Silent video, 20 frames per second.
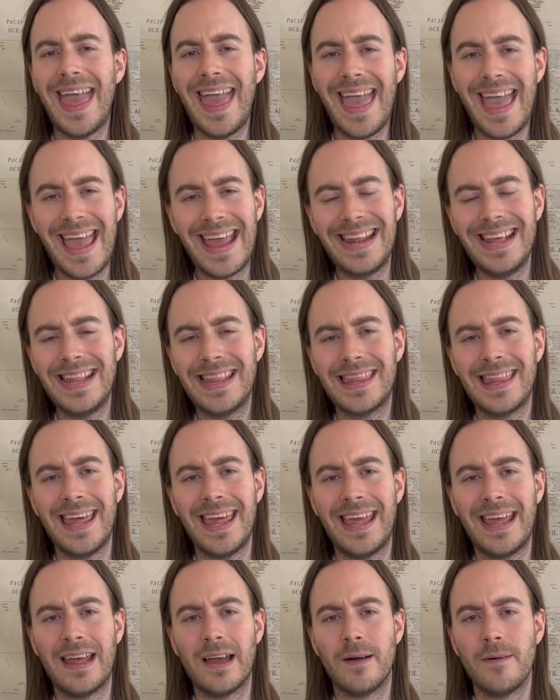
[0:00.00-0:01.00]

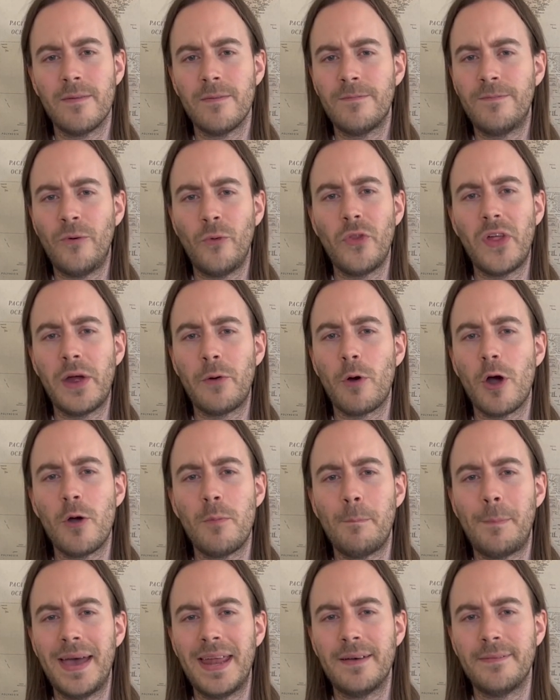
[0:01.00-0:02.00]
anything for their
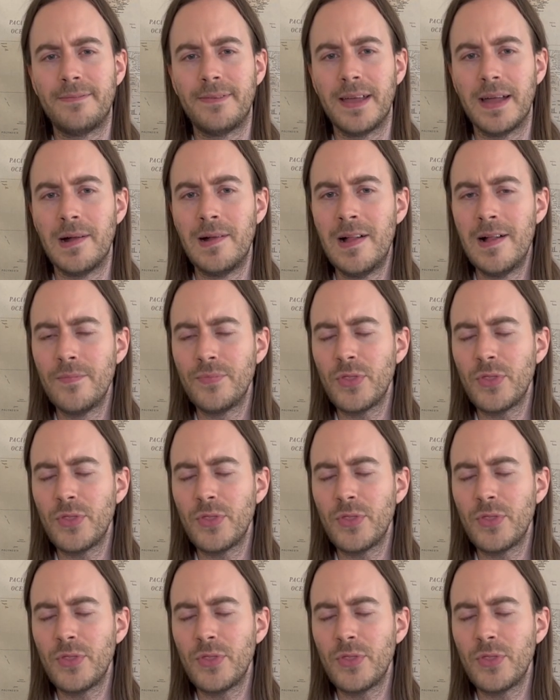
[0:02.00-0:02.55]
own benefit.